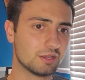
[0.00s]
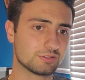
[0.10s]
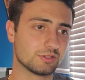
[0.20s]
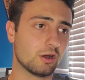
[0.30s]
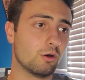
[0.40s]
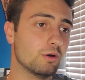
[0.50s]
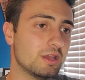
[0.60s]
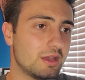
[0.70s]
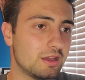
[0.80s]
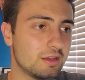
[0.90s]
So
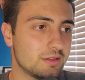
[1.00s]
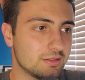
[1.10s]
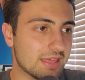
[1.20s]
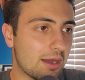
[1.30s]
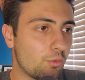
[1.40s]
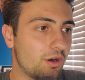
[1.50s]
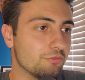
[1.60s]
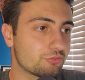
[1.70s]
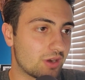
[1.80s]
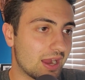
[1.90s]
that one,
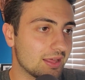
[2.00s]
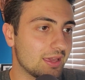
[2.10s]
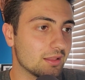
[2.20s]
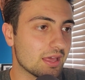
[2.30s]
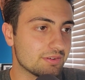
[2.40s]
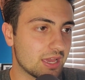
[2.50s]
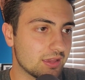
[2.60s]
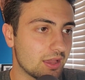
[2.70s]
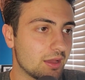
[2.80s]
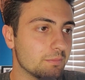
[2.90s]
Friday, 11
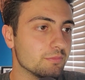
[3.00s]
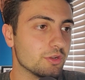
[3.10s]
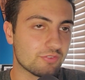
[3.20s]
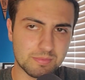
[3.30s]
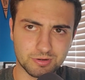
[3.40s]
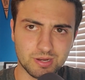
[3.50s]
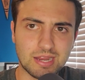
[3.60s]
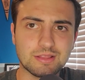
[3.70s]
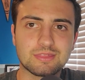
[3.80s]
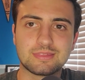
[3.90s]
a.m., November
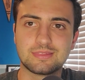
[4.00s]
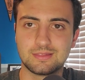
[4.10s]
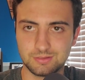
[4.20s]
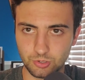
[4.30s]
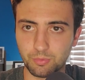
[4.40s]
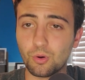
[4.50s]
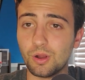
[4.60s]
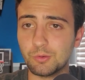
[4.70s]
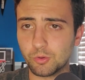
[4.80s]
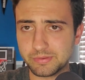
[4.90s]
8th, your
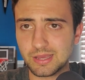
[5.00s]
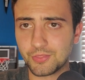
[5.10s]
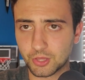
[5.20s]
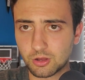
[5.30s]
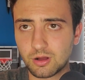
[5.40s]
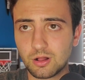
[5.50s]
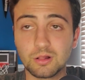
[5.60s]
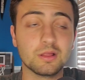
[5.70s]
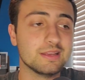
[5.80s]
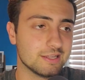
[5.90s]
boy will be on the
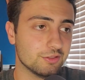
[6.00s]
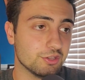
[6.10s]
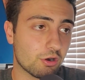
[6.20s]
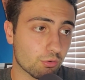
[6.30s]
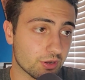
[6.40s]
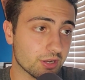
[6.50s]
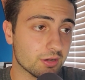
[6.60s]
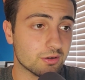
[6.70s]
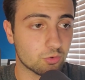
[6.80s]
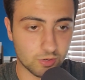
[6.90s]
call in the
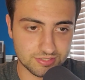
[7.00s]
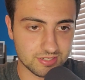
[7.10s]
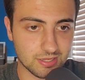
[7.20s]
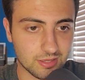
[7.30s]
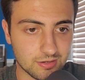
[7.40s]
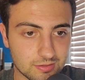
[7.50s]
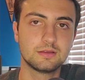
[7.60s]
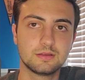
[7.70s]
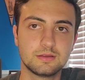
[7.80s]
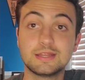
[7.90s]
arena once again.
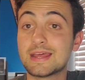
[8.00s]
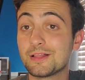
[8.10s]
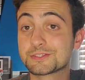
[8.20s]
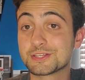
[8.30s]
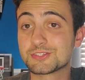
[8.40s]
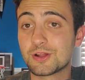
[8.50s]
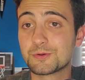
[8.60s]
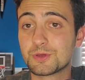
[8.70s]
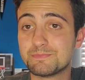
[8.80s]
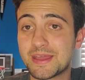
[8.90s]
And now let's get started
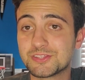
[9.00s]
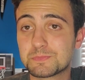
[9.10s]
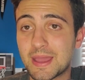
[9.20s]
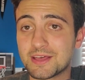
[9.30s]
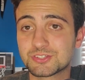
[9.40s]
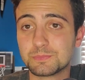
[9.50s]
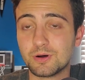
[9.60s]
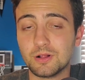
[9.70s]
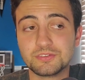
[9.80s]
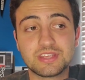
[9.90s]
with men's
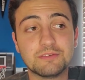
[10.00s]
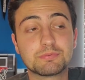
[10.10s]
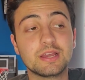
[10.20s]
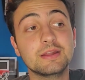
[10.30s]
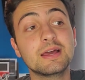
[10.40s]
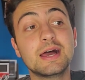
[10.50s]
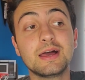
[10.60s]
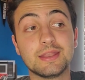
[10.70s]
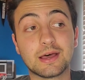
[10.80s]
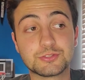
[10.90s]
basketball, as they've played
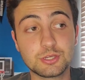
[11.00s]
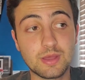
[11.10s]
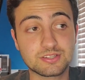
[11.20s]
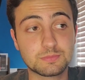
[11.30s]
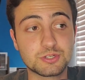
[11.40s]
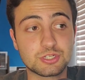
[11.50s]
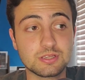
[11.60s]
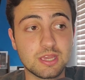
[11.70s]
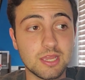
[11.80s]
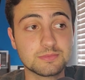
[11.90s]
now 2
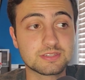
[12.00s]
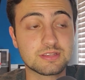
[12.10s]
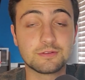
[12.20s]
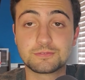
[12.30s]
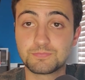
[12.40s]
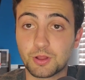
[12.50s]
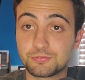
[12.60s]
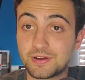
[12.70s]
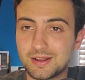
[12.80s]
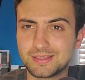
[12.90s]
exhibition games as they are
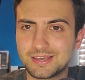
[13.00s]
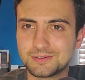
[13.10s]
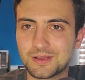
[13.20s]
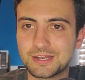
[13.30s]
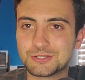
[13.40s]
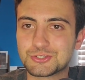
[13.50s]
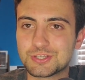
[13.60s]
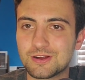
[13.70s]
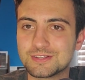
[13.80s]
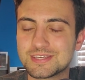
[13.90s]
finally getting ready to
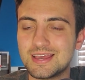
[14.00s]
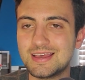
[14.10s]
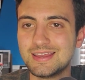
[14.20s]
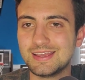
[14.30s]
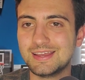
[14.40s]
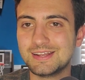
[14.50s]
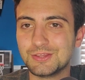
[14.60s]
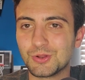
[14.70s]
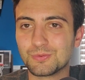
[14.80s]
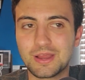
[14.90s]
start in
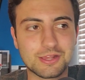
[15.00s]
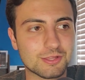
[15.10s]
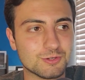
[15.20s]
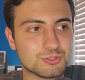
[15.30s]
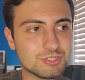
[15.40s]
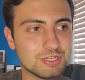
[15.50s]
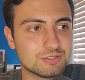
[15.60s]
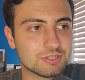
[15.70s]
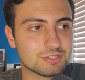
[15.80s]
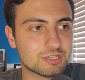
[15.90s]
their regular
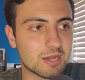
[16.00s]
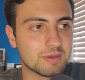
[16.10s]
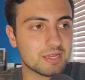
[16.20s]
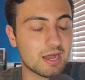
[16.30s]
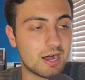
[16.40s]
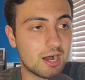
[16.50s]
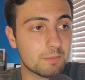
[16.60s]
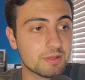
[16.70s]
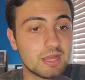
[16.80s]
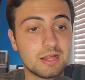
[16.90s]
season coming up.